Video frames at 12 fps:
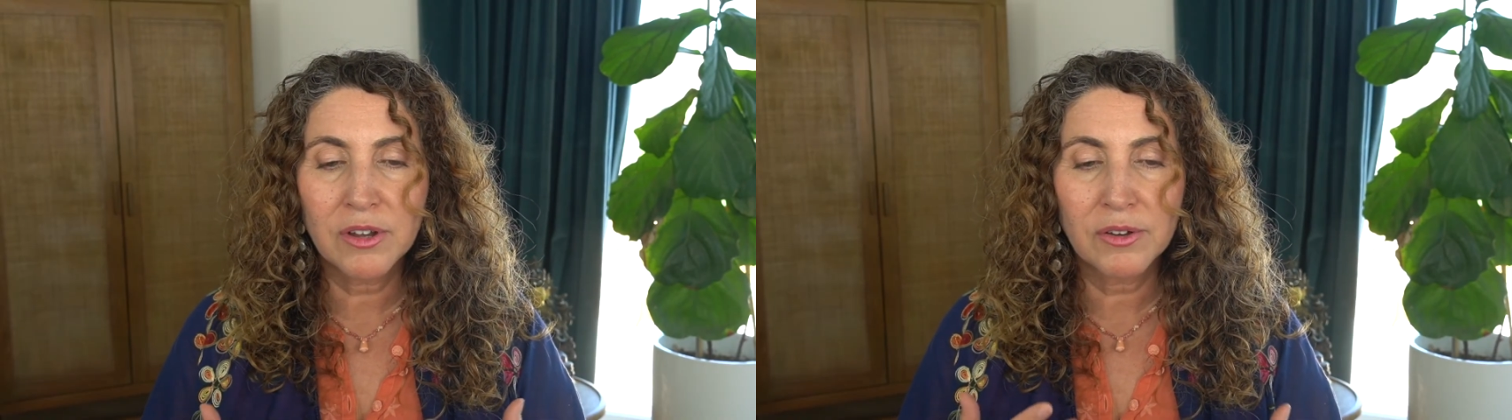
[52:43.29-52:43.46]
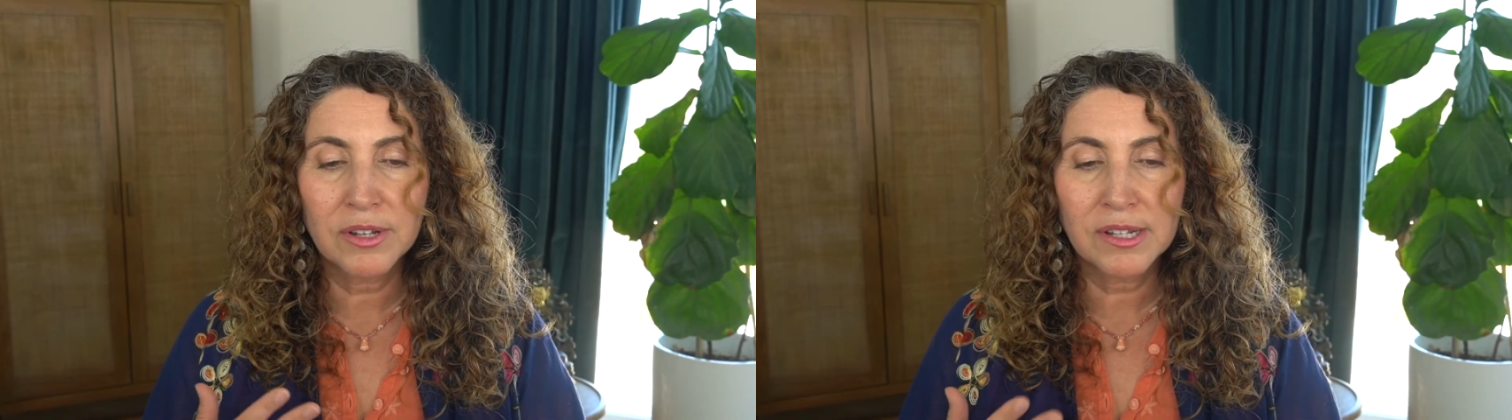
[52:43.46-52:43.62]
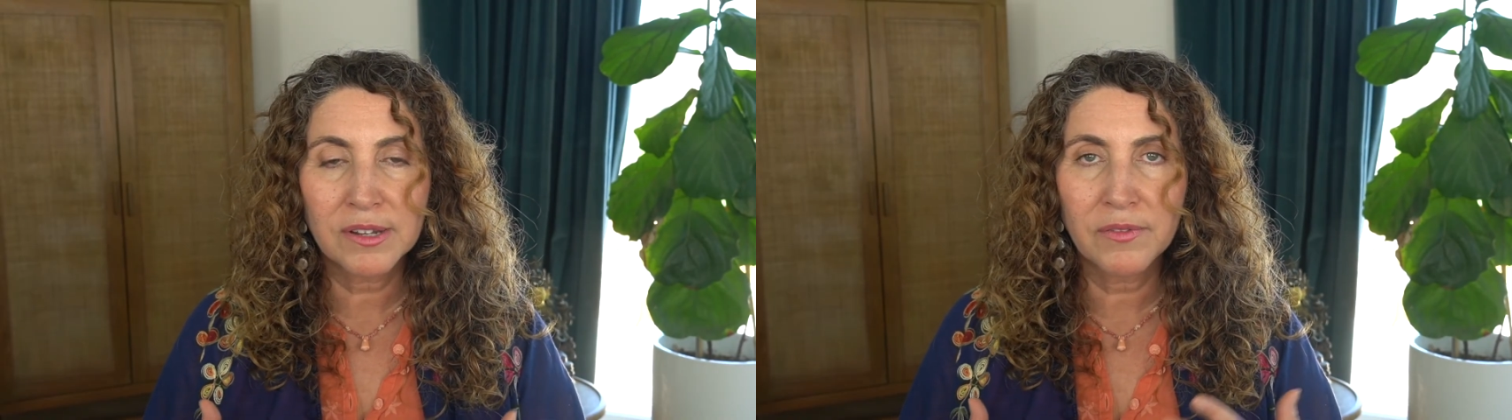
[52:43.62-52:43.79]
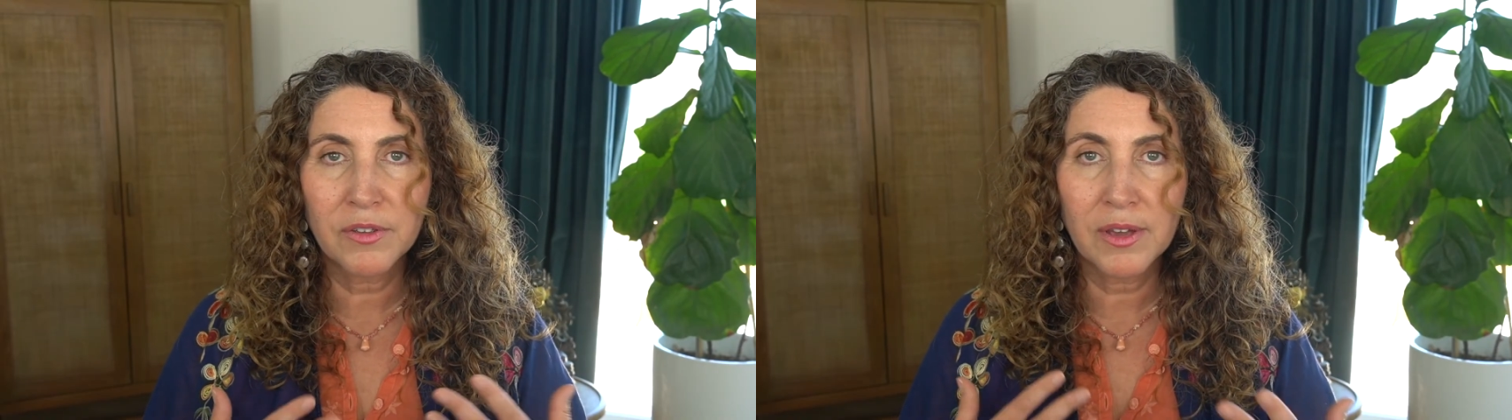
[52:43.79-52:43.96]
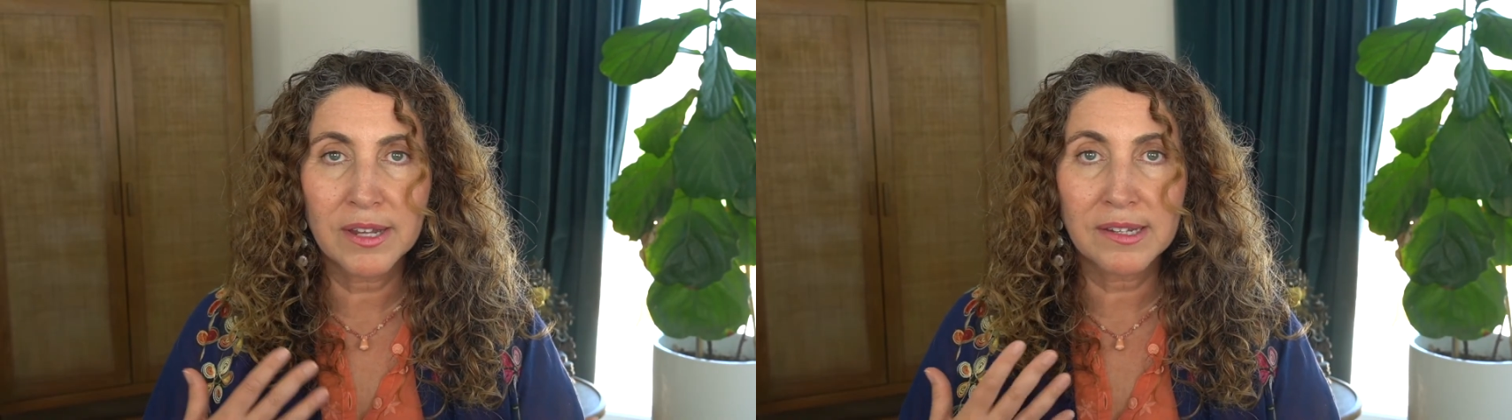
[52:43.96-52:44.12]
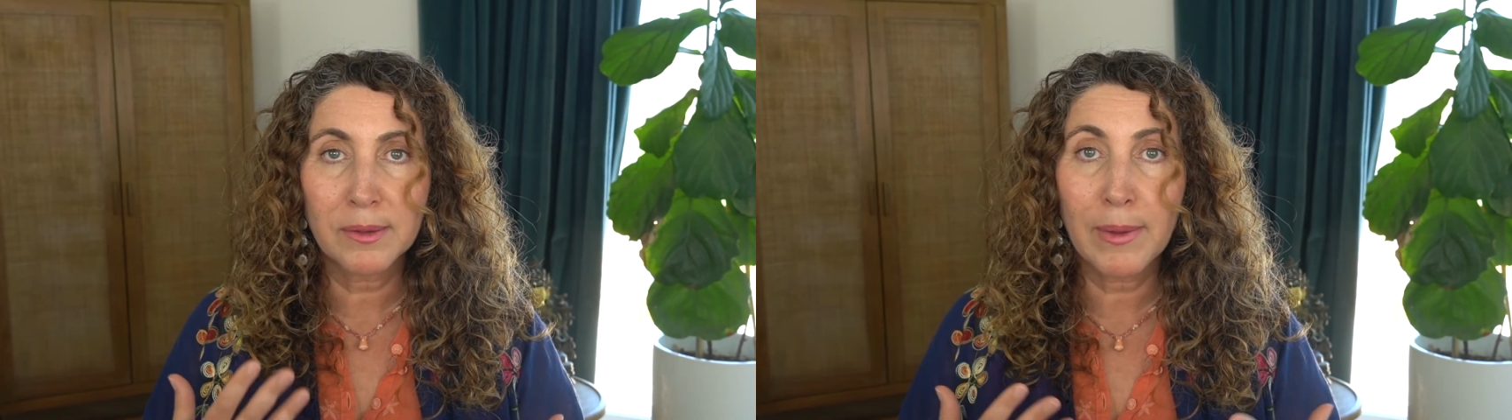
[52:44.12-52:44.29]
notice if you
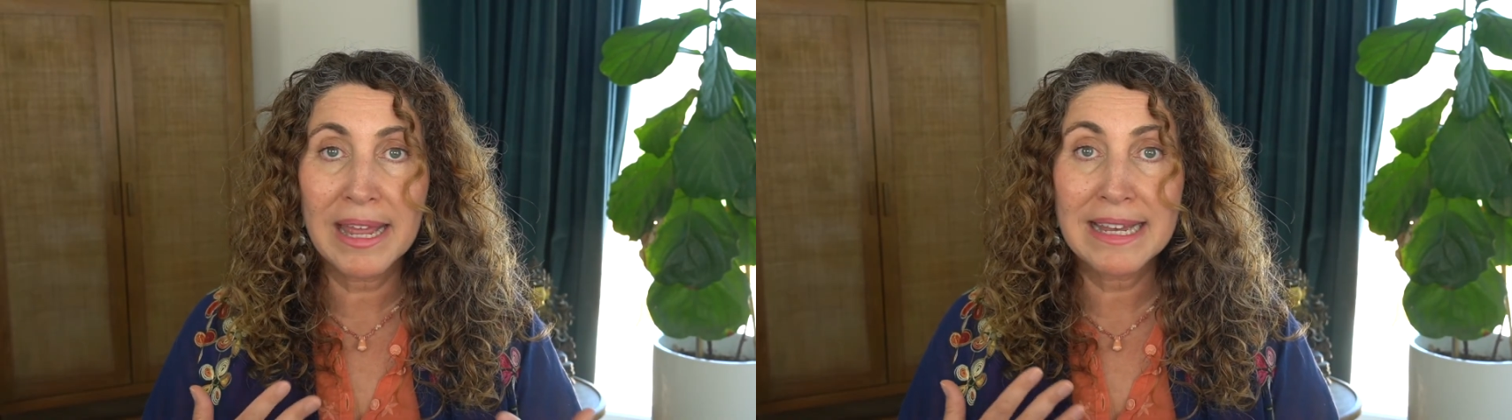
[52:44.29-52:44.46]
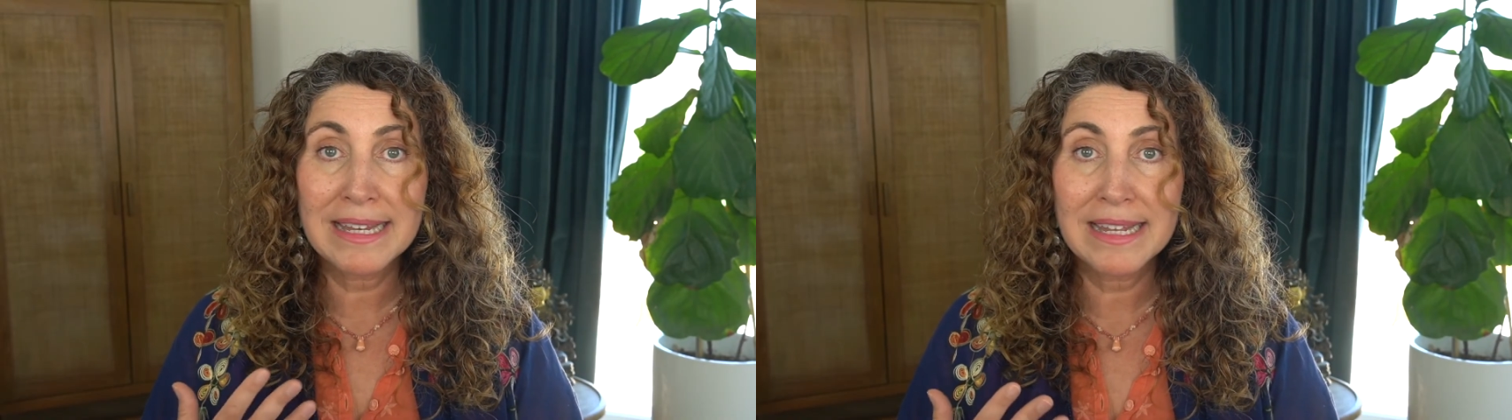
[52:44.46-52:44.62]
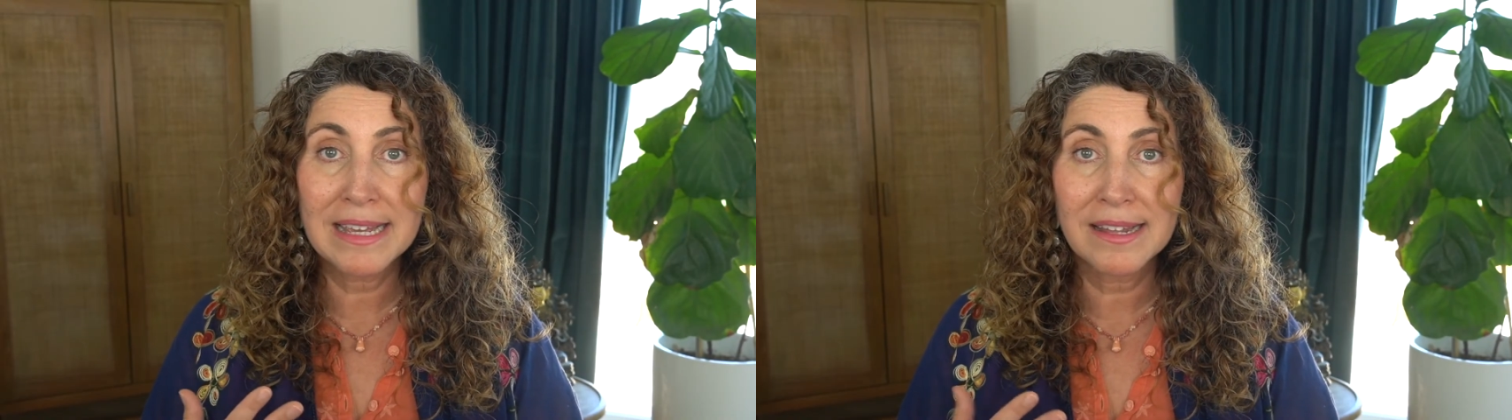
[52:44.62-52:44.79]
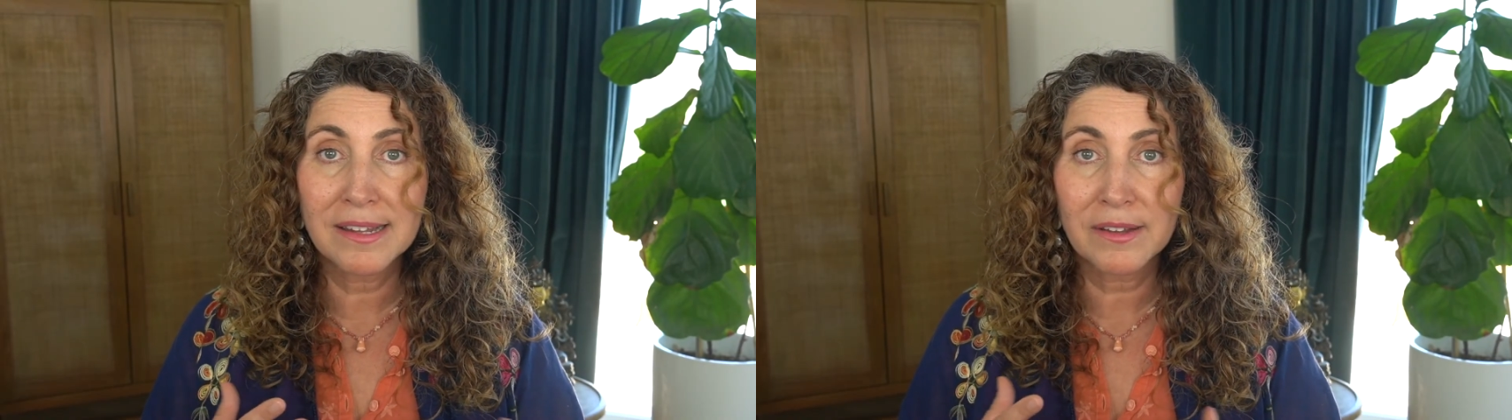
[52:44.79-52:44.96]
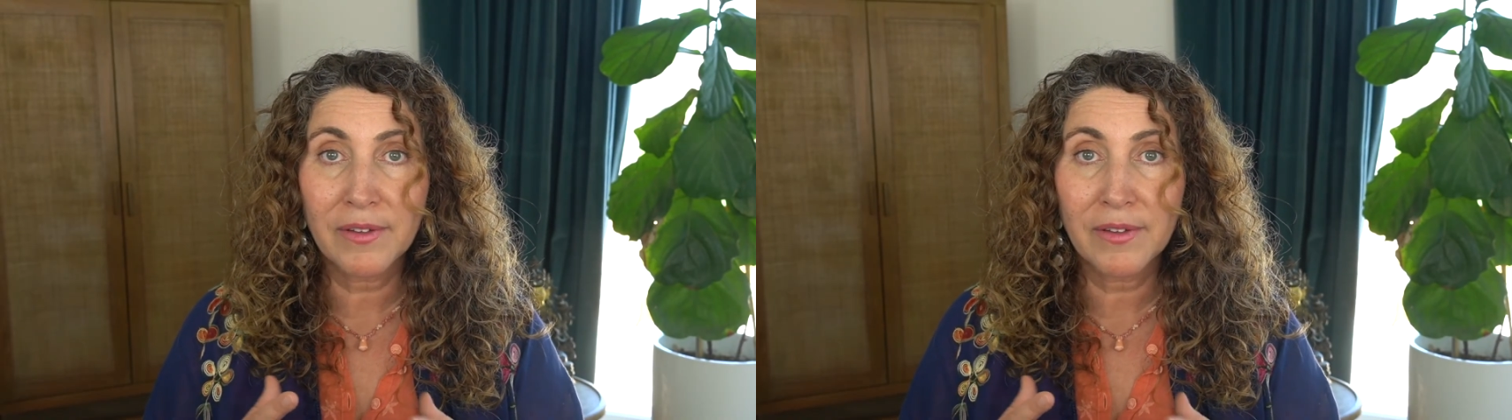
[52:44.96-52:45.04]
get some ideas